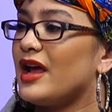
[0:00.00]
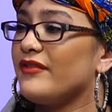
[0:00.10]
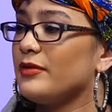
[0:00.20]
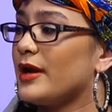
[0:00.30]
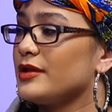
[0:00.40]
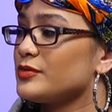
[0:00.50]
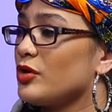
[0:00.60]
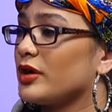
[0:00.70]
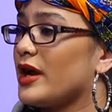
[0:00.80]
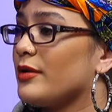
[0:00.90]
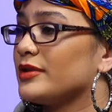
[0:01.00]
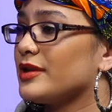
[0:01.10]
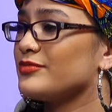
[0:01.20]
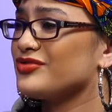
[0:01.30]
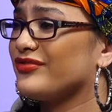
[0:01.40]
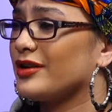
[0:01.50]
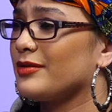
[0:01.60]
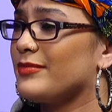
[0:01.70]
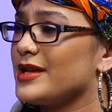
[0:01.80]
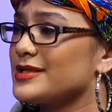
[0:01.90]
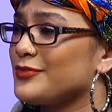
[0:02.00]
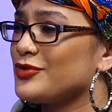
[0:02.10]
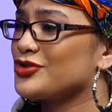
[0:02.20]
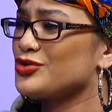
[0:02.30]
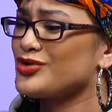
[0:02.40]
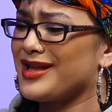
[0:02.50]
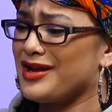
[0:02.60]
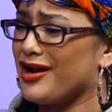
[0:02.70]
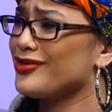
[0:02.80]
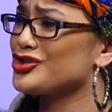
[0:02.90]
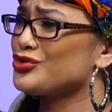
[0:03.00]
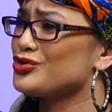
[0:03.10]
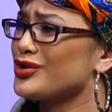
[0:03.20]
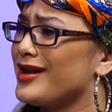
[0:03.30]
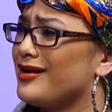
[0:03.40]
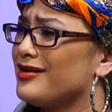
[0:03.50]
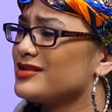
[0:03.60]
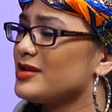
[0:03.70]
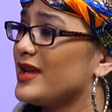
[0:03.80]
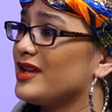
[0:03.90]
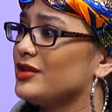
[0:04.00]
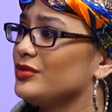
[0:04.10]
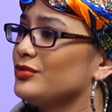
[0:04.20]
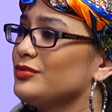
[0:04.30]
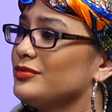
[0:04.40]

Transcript: Everybody's walking out with them fucking basketball shoes. Or their other shoes or their Uggs. I'm like, ew.